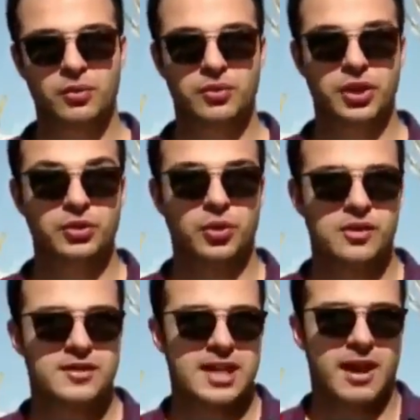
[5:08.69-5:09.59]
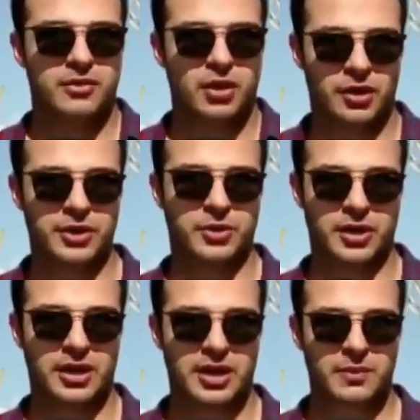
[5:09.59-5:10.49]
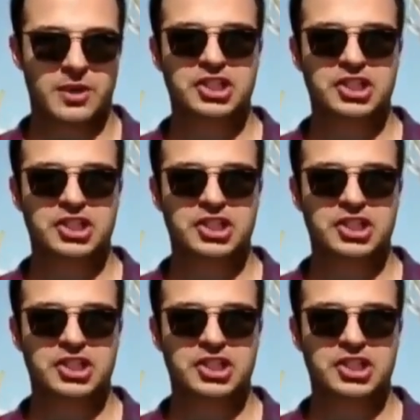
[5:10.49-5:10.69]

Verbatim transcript: through the north-south corridor,